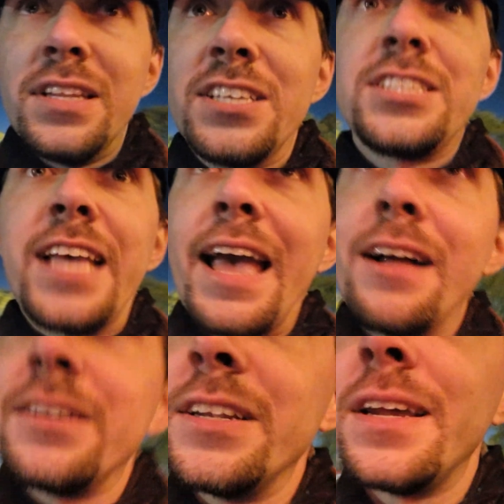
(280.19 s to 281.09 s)
the
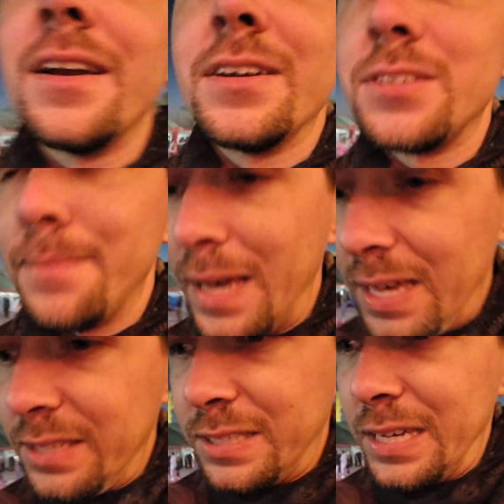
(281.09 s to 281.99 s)
sound in there is
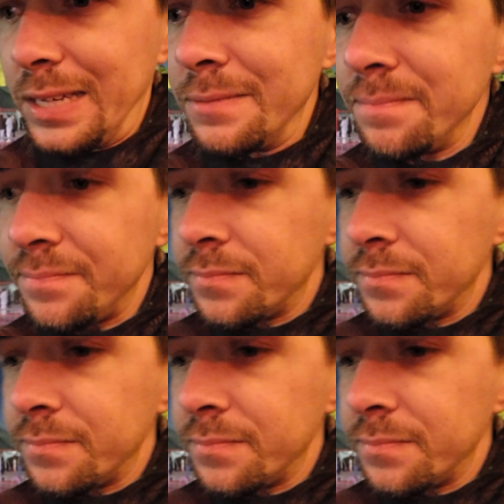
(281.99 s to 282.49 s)
amazing.